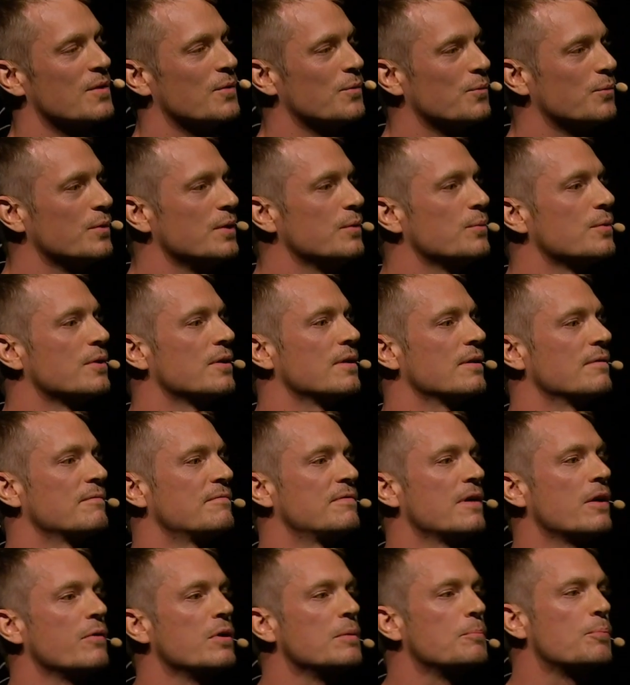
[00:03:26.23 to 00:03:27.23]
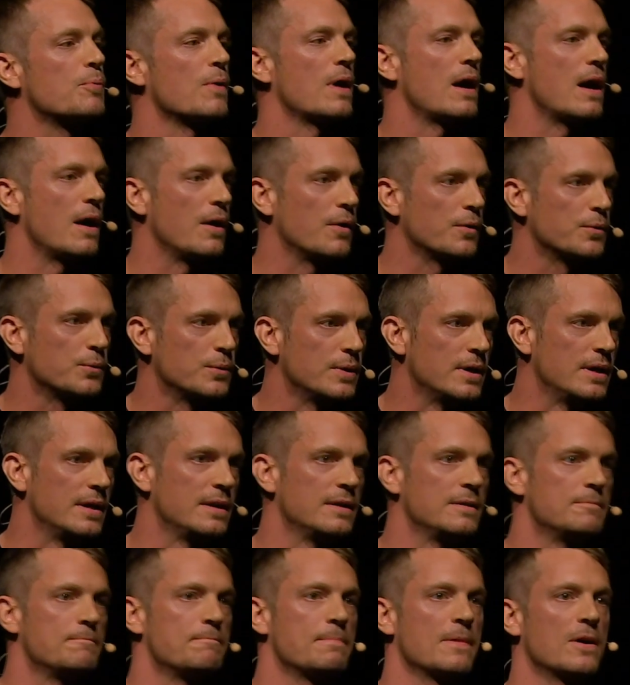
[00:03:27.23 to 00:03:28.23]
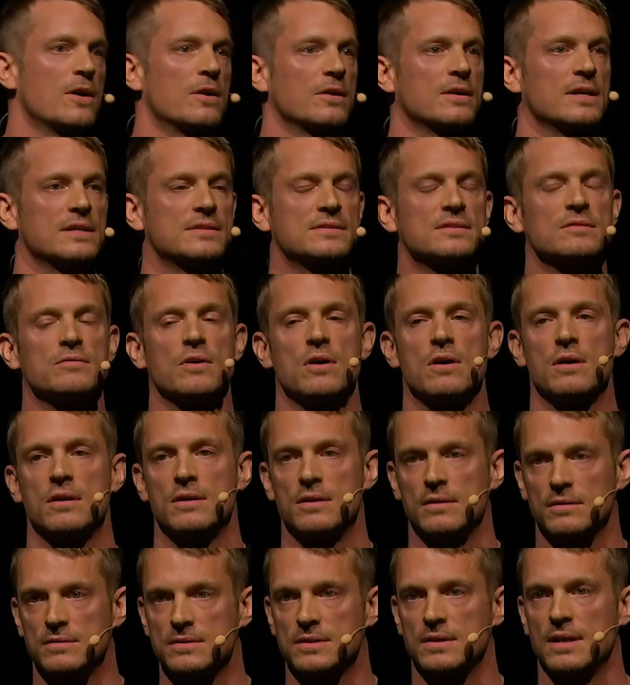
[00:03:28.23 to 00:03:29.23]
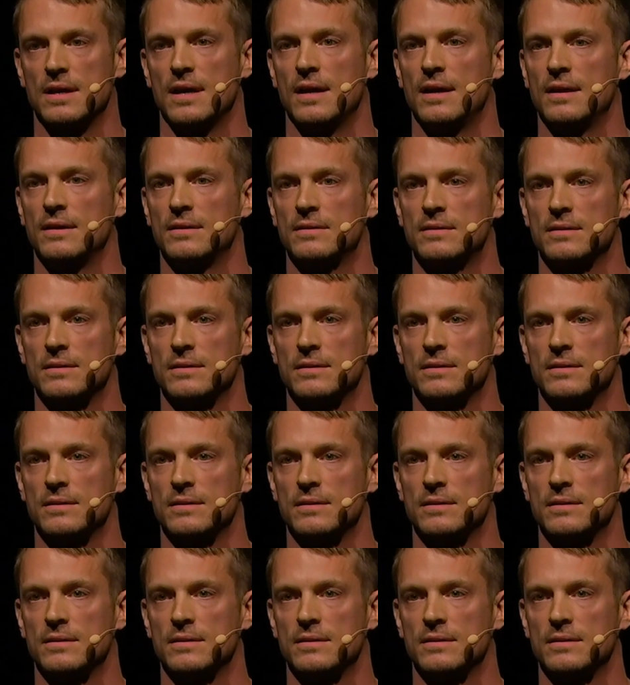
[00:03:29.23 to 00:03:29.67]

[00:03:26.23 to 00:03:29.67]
we were very proud when our guest of honor tonight,